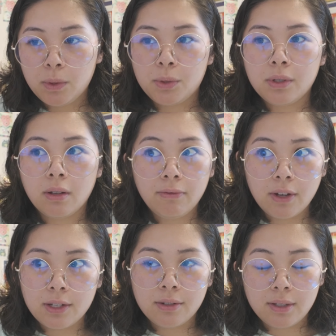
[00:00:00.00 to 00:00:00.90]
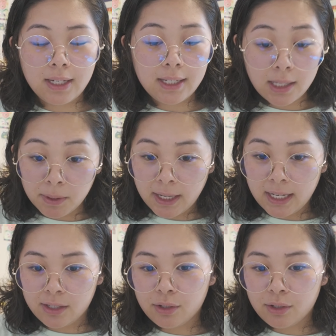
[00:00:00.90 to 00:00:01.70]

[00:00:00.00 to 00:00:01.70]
which was called Foster City Summer Days.